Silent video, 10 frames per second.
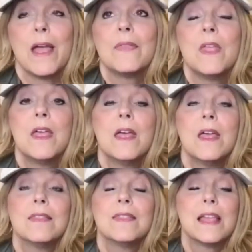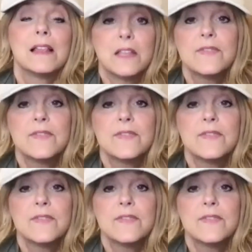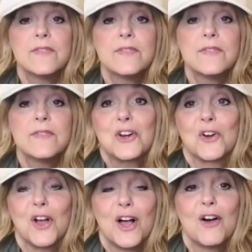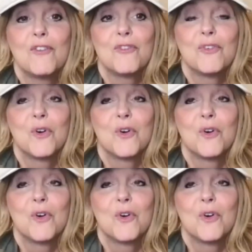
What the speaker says: And they live in this chronic fear of